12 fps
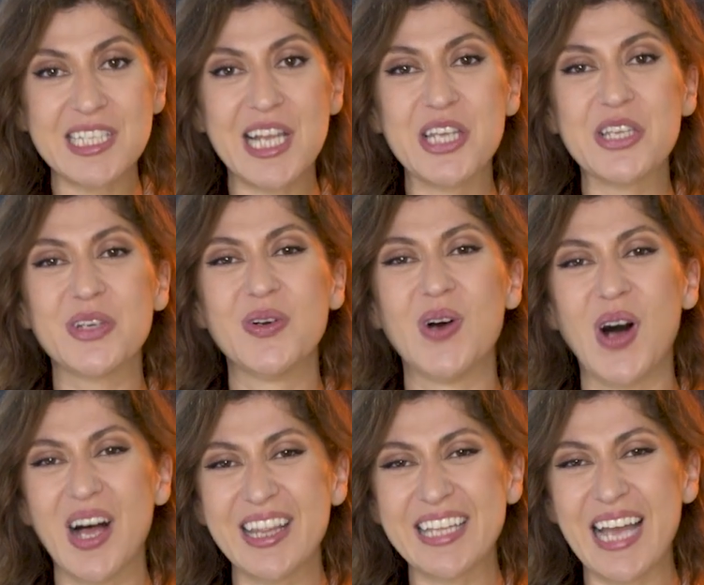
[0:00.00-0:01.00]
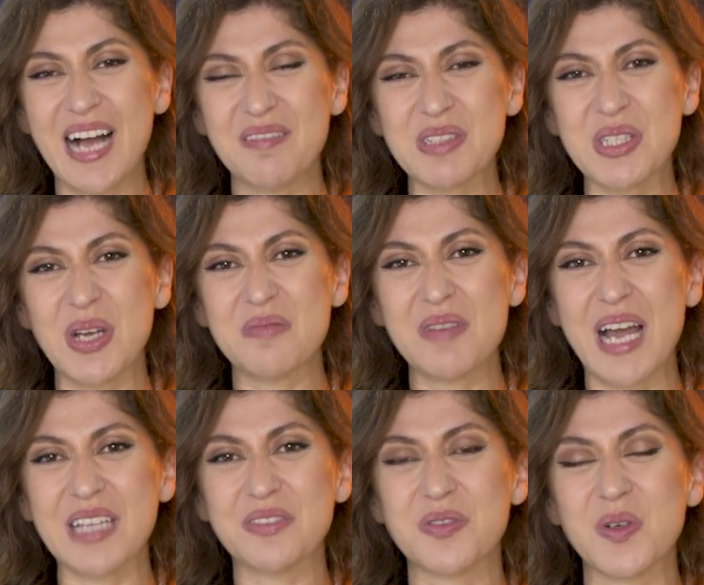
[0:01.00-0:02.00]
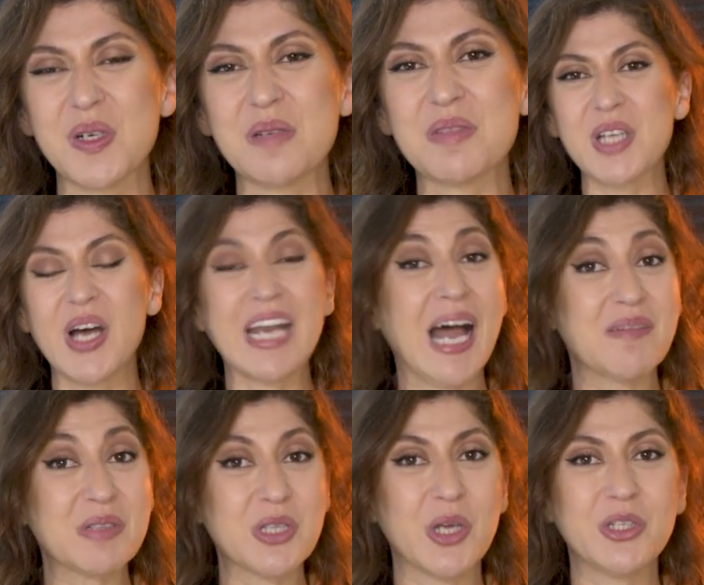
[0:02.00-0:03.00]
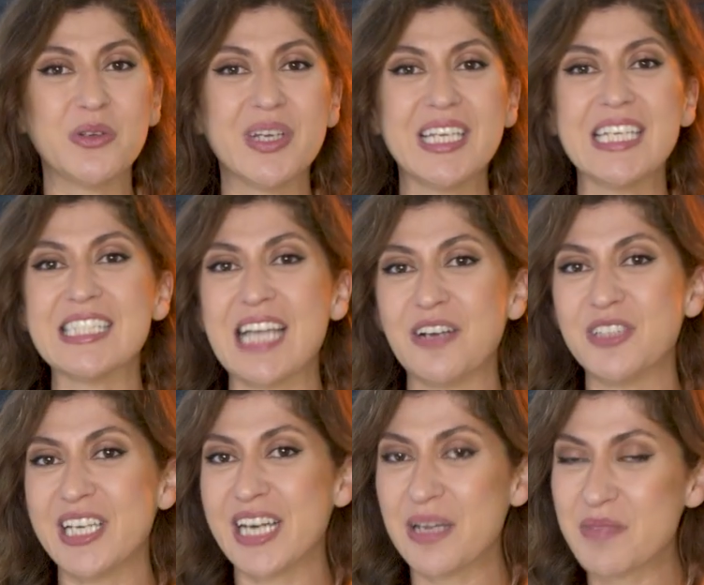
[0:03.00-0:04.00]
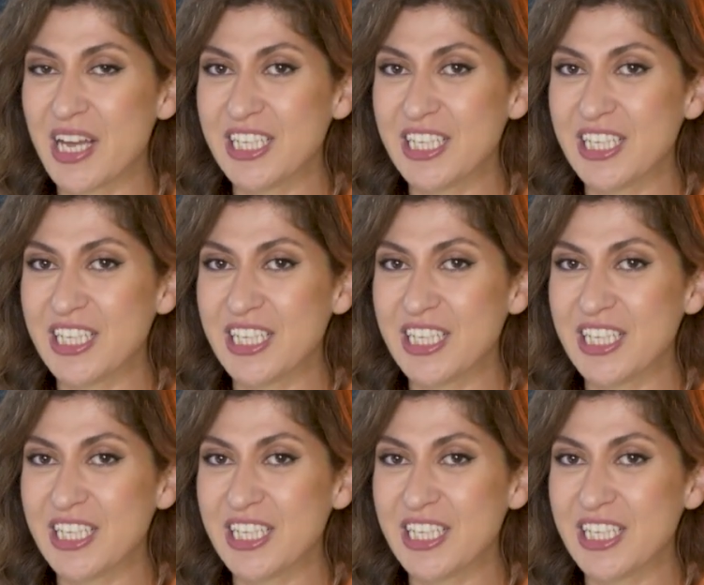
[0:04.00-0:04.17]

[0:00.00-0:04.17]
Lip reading: like you on the Amazon platforms on Amazon UAE, Saudi Arabia,